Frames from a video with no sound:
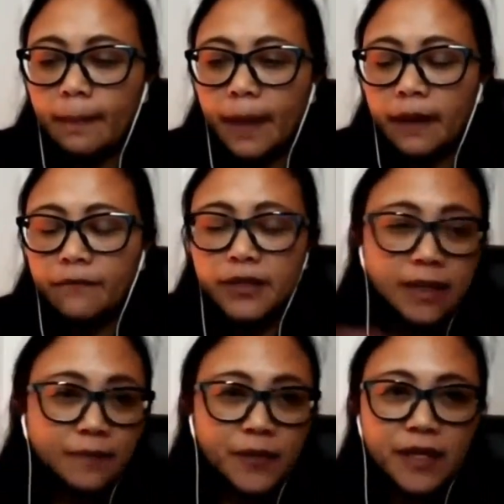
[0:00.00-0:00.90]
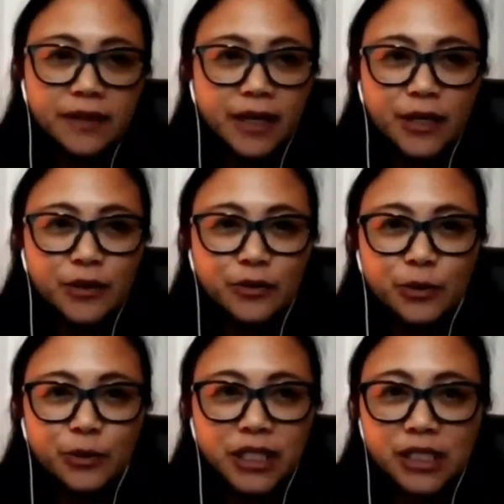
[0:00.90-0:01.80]
it's something that you
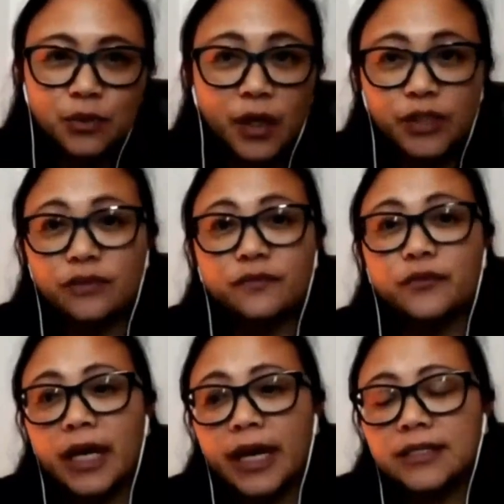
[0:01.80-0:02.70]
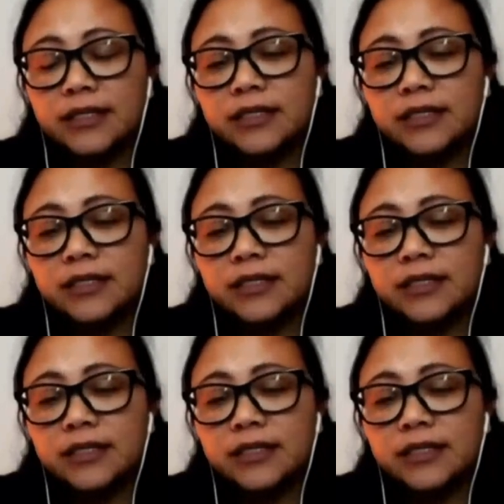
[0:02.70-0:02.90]
just want to forget,